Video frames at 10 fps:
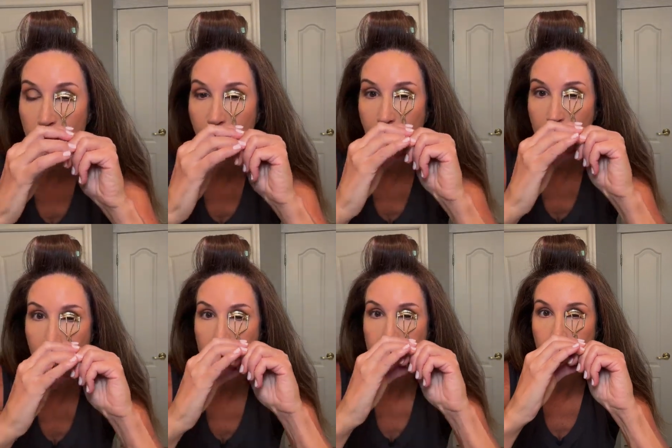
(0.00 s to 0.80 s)
My
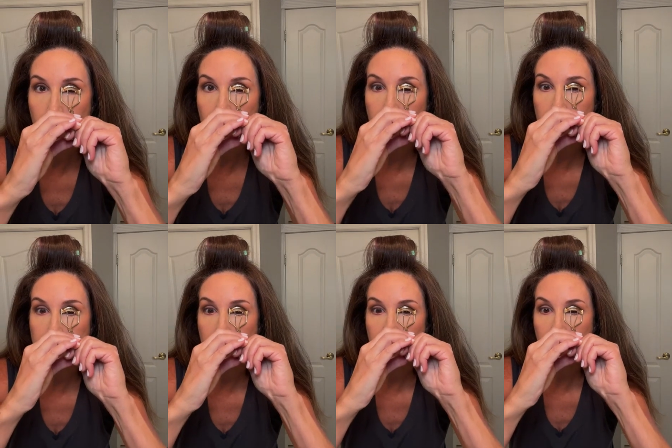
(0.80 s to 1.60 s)
eyelash curler
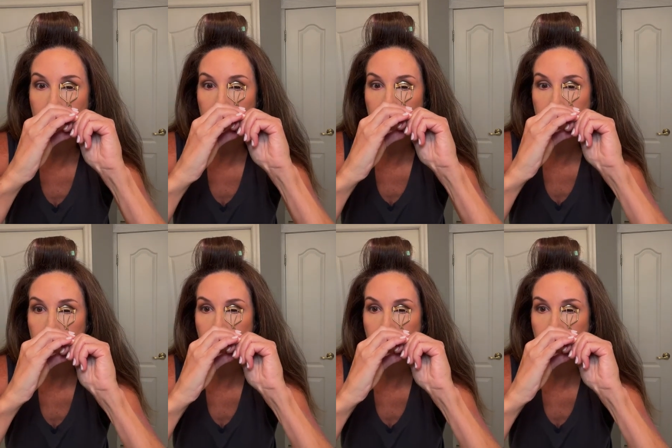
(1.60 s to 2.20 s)
is a little